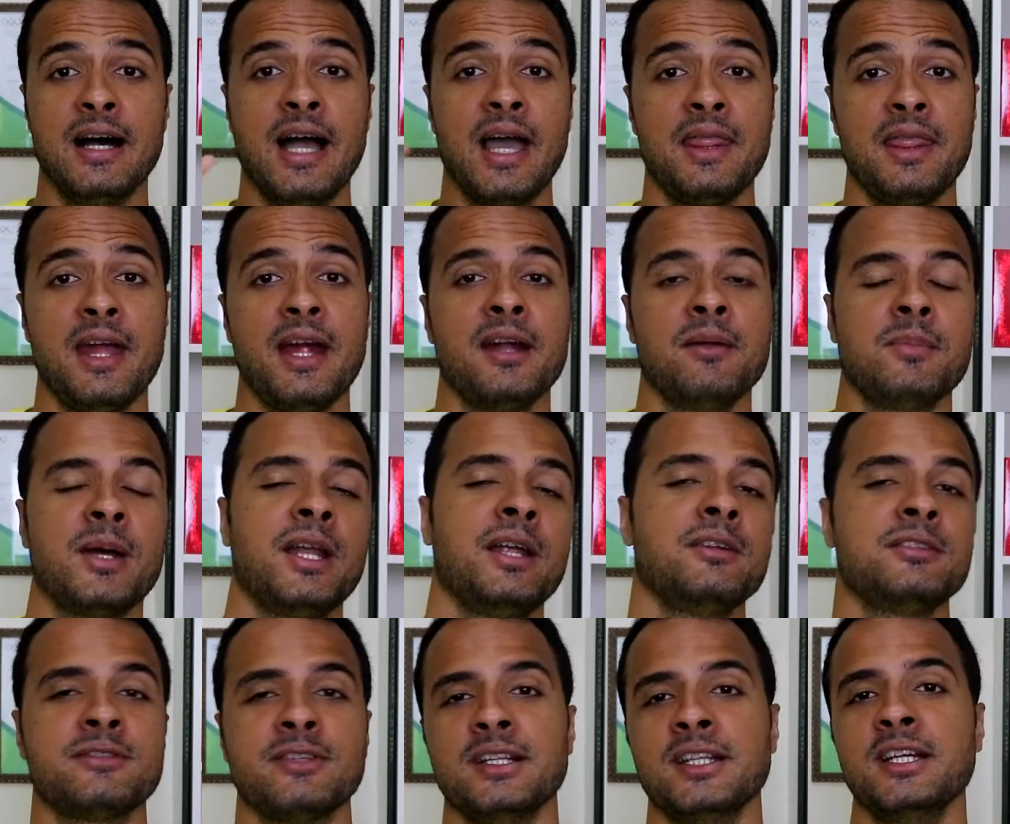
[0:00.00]
Hi there, my name
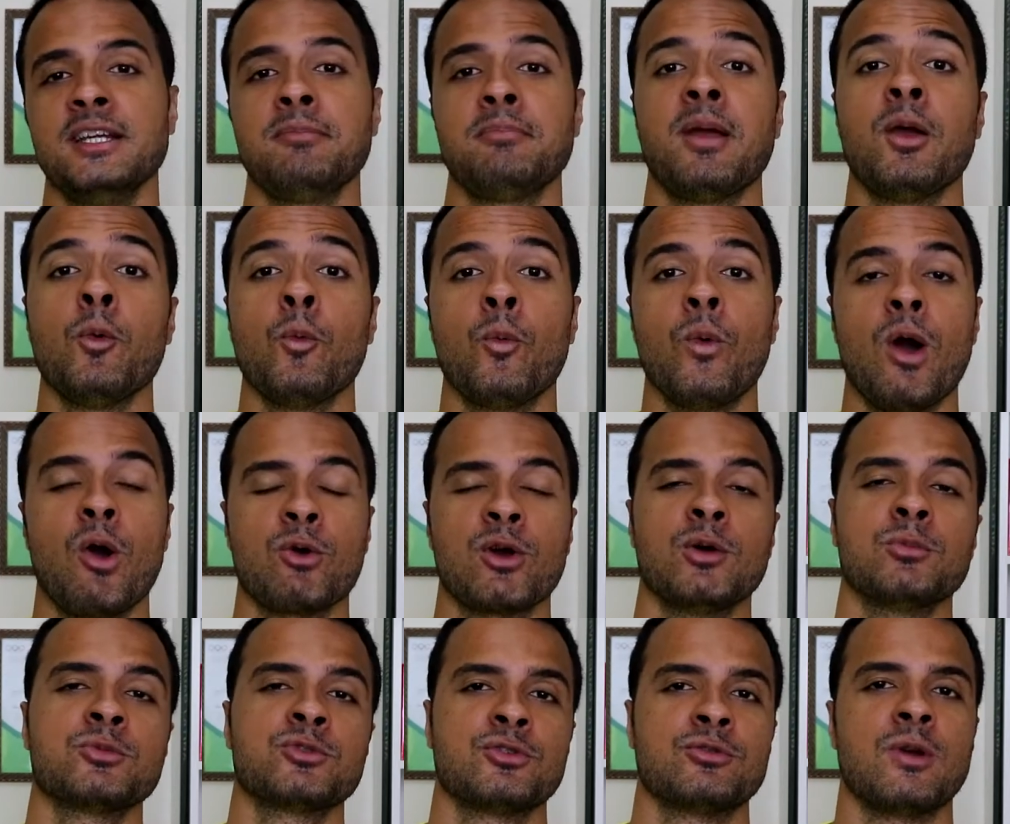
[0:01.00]
is Felipe and
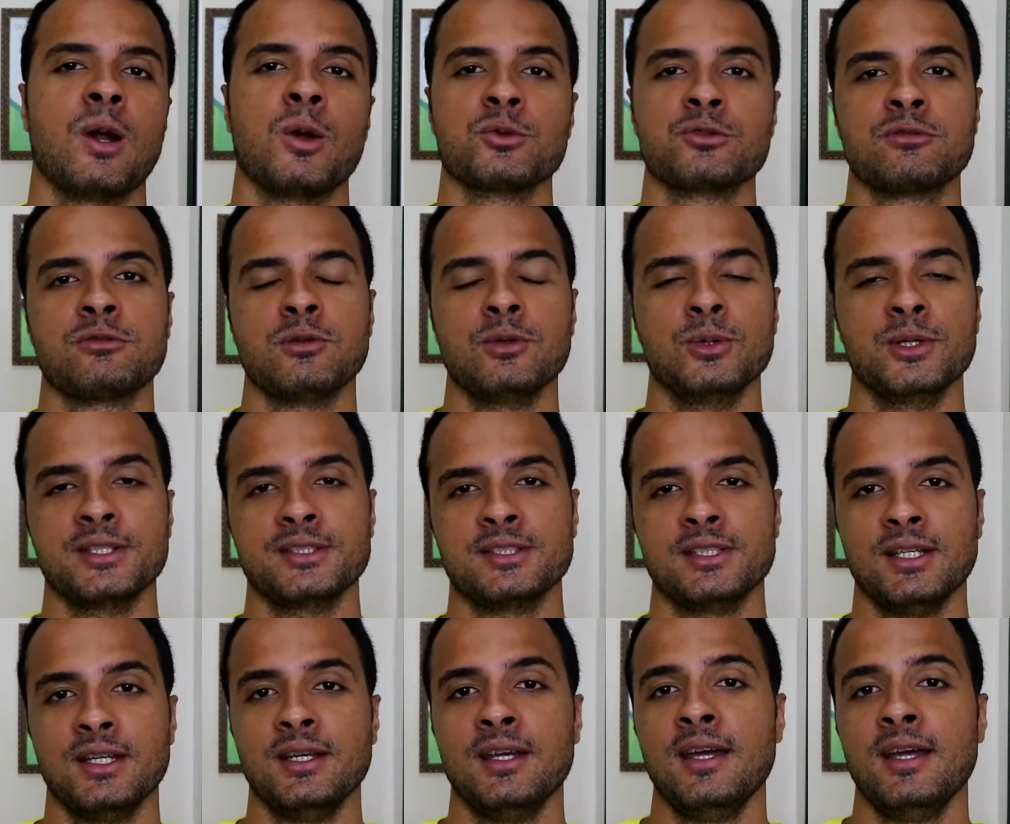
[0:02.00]
welcome to Route Fluency.